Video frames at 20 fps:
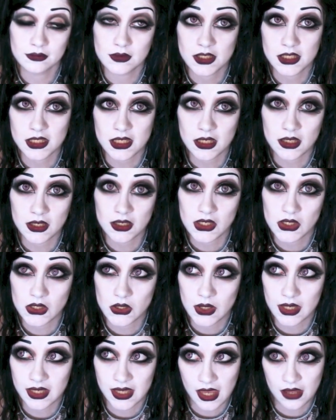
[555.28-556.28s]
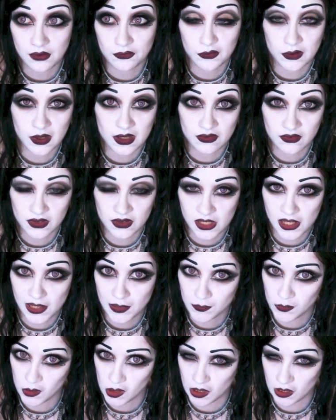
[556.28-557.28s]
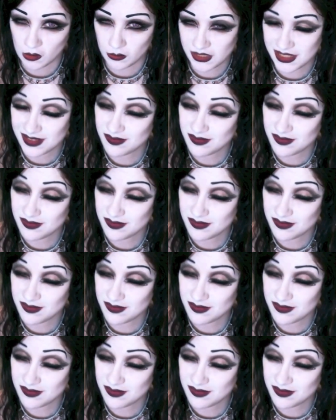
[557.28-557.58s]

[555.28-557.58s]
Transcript: see you again for another video probably